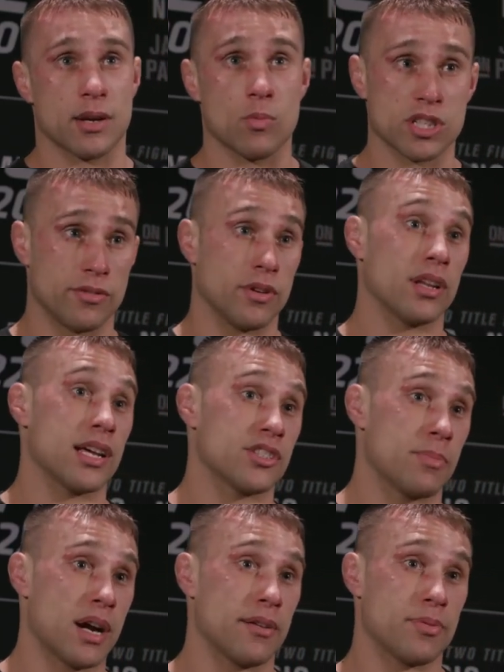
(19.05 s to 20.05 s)
Like once you
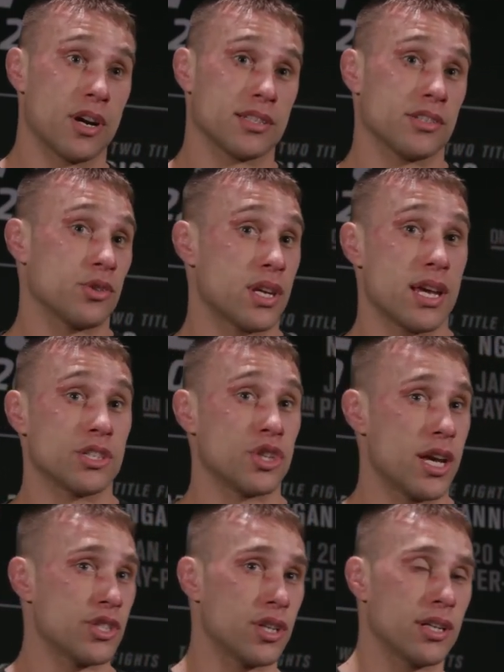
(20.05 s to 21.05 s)
realize you're part of a process, you can't
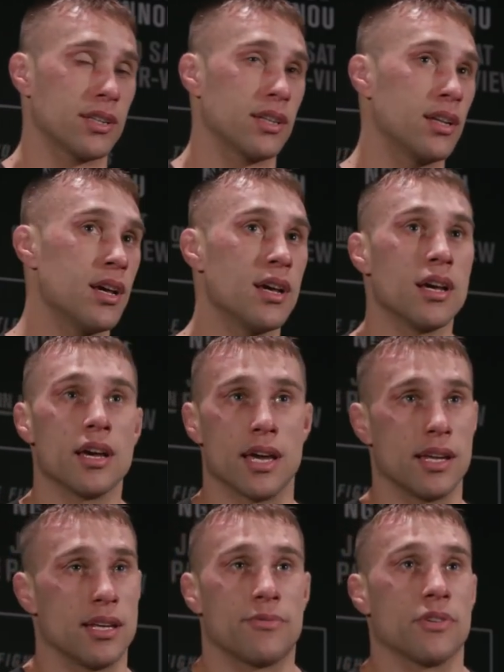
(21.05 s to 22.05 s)
change anything
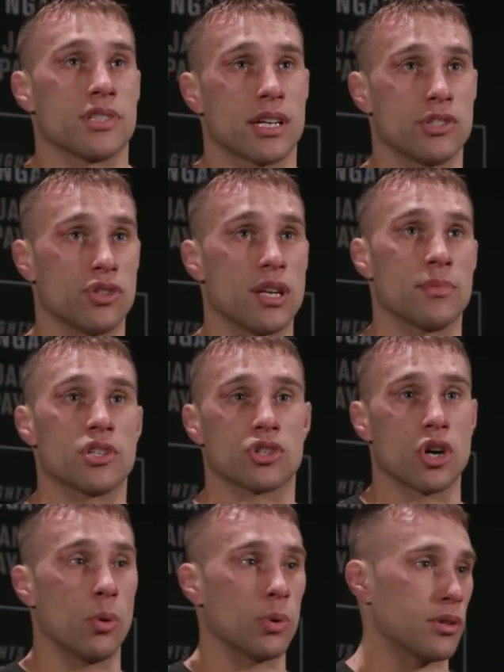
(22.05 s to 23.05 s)
it, feels like a dream. You
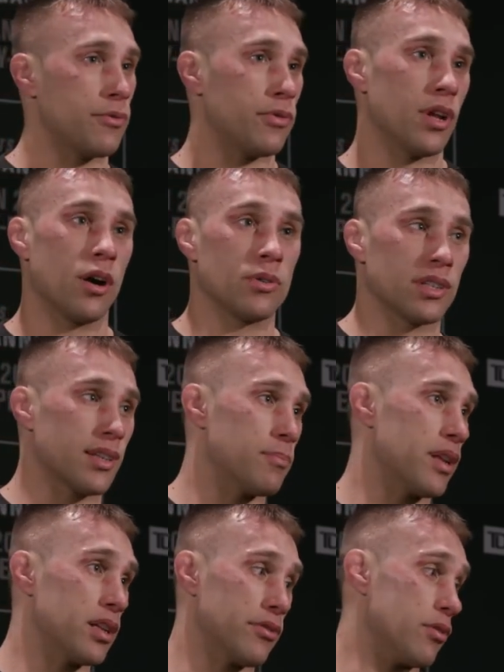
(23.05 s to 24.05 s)
just go with the flow and you can
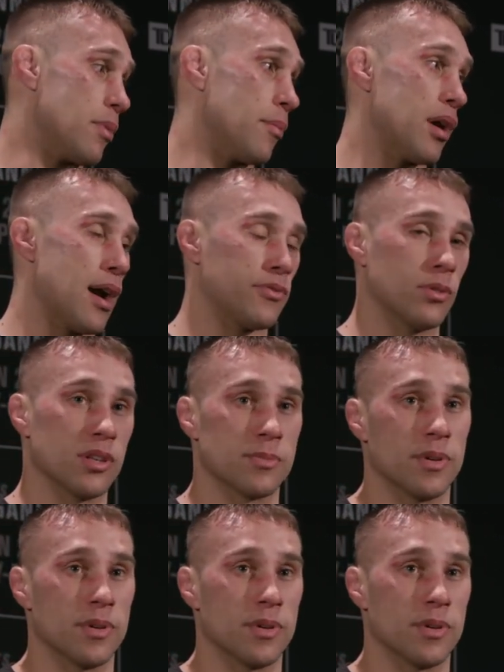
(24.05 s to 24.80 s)
barely remember afterwards.